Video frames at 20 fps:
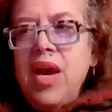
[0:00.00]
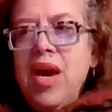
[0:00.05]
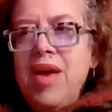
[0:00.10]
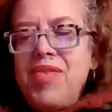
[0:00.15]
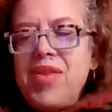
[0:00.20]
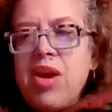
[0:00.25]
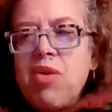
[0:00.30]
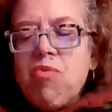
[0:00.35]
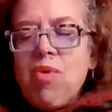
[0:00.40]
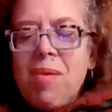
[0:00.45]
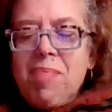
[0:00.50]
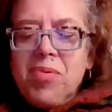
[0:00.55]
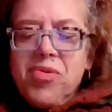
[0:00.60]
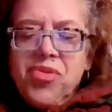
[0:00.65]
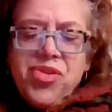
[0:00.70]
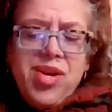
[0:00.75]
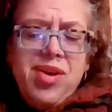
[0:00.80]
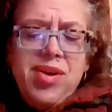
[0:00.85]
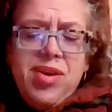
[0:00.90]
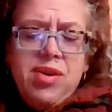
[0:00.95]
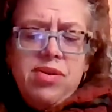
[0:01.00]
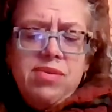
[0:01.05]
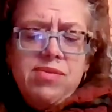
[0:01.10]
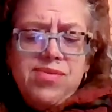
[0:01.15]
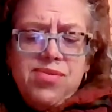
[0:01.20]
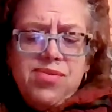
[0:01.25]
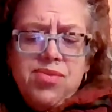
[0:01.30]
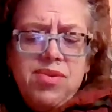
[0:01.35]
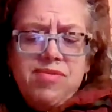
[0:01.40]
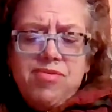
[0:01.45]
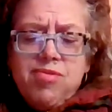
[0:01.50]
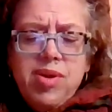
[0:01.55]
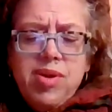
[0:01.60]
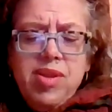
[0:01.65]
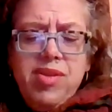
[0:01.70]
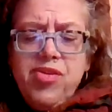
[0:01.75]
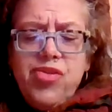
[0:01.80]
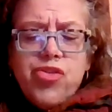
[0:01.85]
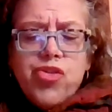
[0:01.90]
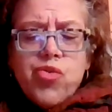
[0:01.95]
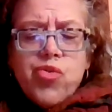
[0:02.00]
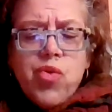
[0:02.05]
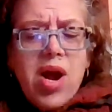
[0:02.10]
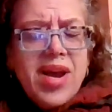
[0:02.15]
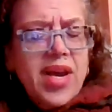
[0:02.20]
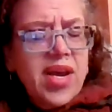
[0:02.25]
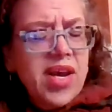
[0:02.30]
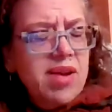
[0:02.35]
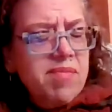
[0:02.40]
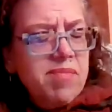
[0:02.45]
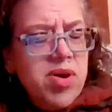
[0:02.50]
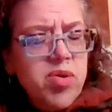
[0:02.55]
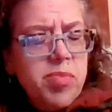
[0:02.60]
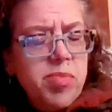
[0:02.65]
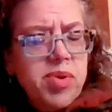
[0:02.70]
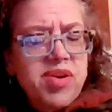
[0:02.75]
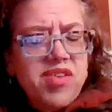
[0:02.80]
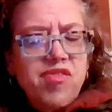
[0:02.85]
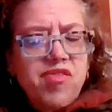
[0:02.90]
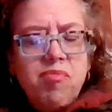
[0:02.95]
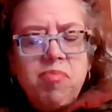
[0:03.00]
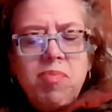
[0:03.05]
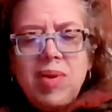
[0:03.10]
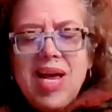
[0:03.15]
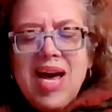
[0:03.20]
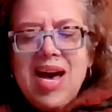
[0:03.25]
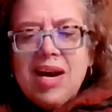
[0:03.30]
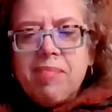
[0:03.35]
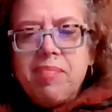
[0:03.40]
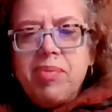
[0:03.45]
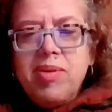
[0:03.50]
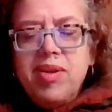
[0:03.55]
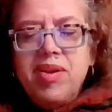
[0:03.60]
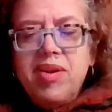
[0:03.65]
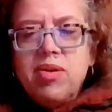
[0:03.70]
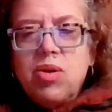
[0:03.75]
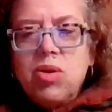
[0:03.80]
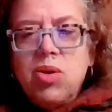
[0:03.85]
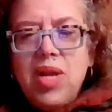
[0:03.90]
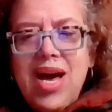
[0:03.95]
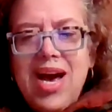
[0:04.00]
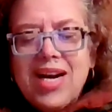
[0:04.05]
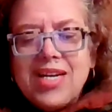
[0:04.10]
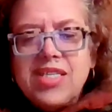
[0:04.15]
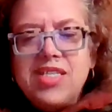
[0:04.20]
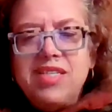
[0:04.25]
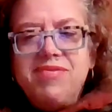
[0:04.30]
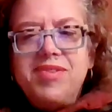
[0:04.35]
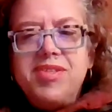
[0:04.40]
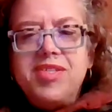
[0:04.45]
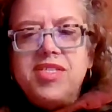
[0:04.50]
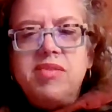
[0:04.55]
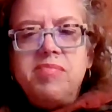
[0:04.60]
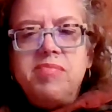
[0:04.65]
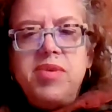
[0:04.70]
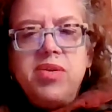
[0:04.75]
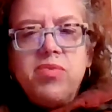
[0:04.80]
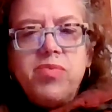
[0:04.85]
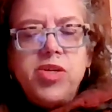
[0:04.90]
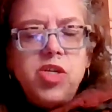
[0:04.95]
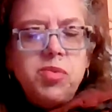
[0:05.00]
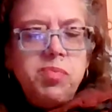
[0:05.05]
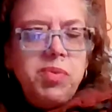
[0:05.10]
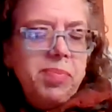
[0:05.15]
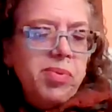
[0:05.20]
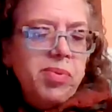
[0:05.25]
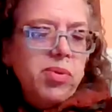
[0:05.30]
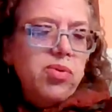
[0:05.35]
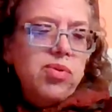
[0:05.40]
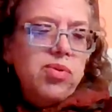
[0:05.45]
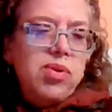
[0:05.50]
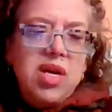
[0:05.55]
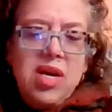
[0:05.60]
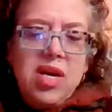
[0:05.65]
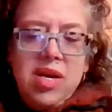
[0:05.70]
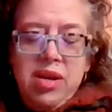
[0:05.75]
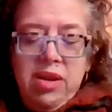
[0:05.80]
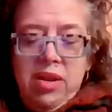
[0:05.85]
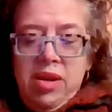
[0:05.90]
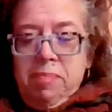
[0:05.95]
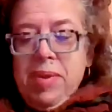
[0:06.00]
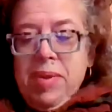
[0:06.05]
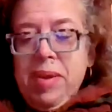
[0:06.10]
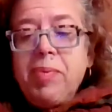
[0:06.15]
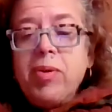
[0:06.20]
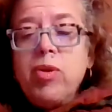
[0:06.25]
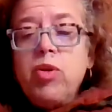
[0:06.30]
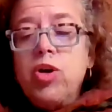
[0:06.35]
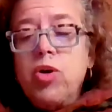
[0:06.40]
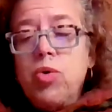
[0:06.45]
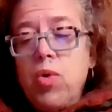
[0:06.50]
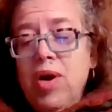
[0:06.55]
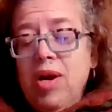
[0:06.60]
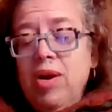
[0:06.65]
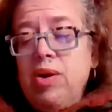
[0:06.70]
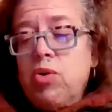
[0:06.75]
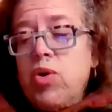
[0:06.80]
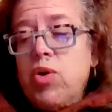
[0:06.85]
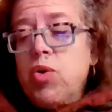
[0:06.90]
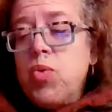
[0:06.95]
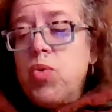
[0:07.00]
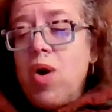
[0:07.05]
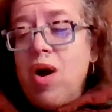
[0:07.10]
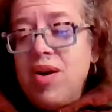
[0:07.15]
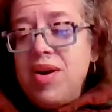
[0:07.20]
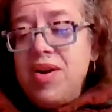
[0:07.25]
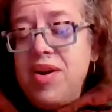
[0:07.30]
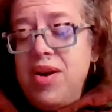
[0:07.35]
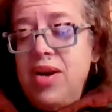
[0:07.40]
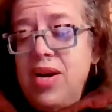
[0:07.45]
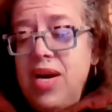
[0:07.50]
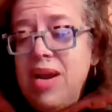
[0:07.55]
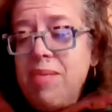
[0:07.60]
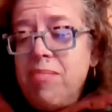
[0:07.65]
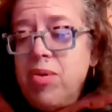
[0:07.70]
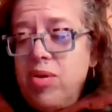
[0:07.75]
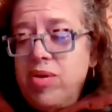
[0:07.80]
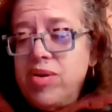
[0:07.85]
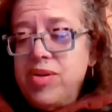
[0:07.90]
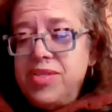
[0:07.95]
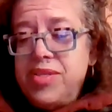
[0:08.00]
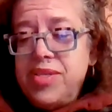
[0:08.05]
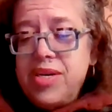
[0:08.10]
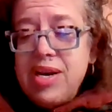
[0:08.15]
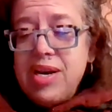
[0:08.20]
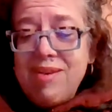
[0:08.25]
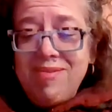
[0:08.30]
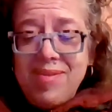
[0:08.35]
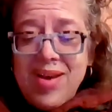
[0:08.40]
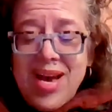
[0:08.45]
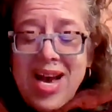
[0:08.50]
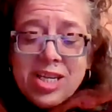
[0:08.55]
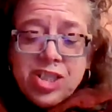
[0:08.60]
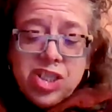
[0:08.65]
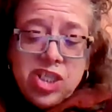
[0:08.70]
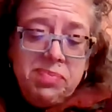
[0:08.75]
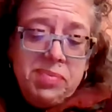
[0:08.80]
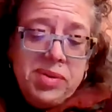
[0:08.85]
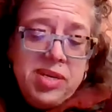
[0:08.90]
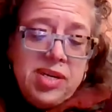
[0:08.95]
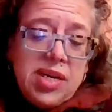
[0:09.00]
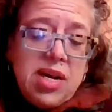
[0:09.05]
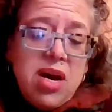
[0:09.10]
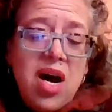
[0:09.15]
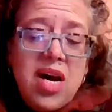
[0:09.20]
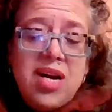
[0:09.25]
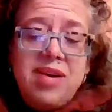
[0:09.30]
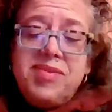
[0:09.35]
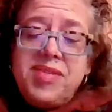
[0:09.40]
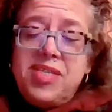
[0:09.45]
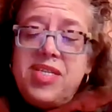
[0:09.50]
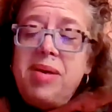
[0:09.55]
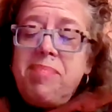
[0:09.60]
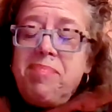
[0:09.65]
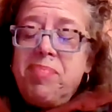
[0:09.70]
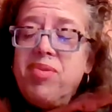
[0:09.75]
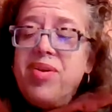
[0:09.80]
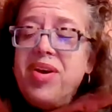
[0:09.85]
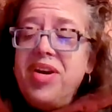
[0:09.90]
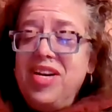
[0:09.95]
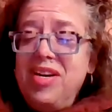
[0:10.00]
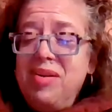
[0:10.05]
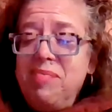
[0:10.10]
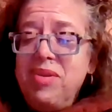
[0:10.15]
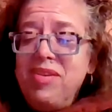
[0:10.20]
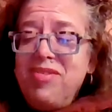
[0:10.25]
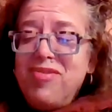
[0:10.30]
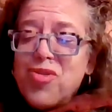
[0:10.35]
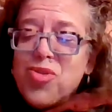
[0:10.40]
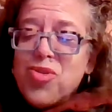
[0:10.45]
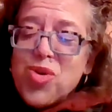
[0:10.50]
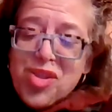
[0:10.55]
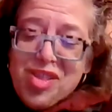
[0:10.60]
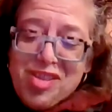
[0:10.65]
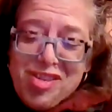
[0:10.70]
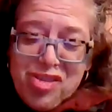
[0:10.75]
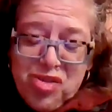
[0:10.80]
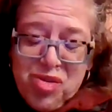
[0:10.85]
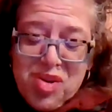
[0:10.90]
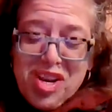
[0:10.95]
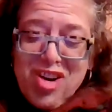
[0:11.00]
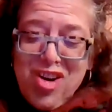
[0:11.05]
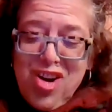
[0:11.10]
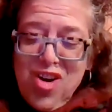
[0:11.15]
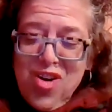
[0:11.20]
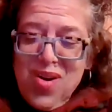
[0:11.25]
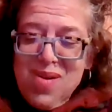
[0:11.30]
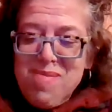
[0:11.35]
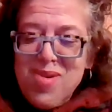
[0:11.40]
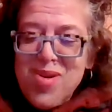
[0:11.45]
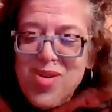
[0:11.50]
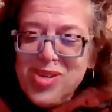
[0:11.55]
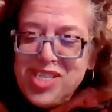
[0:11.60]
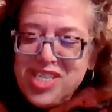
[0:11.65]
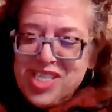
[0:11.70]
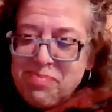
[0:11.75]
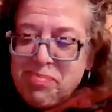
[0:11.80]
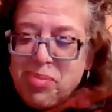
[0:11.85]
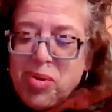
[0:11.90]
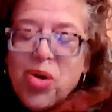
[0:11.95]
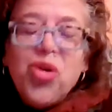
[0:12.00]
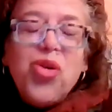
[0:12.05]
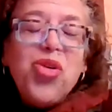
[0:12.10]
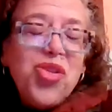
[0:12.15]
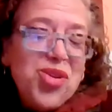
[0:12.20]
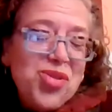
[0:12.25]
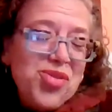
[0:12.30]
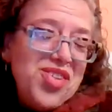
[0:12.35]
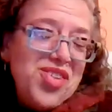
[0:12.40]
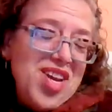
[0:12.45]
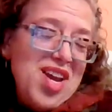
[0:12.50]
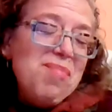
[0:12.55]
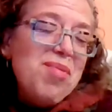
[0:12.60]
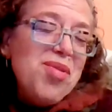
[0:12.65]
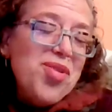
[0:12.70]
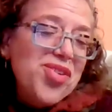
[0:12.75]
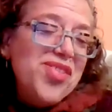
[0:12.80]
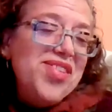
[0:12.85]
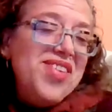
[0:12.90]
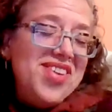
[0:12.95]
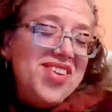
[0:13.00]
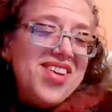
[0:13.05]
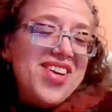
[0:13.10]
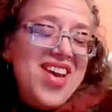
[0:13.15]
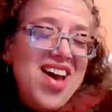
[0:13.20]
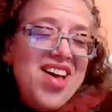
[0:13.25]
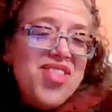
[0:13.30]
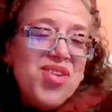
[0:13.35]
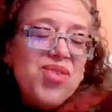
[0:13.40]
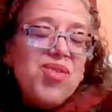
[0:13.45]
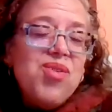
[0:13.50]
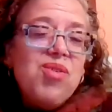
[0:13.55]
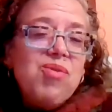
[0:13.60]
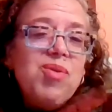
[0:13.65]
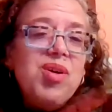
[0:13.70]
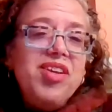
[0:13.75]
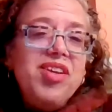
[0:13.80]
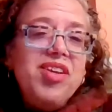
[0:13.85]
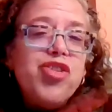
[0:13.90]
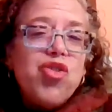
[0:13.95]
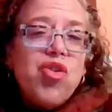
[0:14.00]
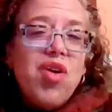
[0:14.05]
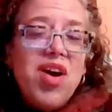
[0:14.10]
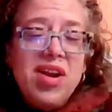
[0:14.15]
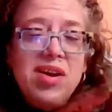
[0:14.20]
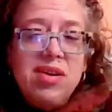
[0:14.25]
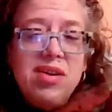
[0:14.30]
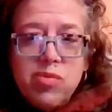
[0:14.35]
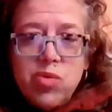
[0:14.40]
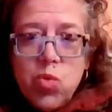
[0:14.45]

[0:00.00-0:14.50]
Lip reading: And they represent a sort of really striking moment of Black political activism in which people who are in neighborhoods that have actually been kind of separated before the streetcar emerged to pull those neighborhoods together, or really try to